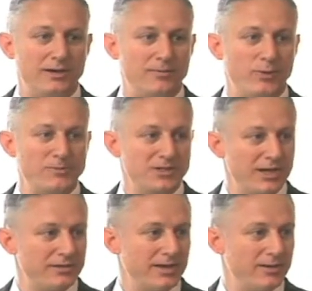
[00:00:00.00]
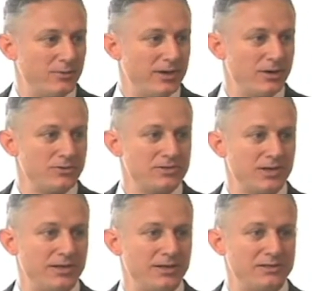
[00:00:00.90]
website that we host
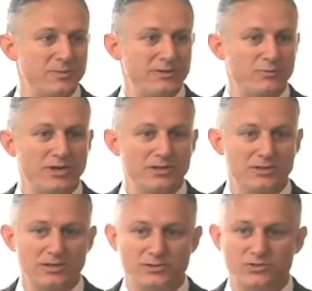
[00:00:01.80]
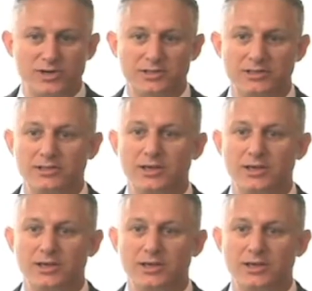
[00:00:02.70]
and has been reconstructed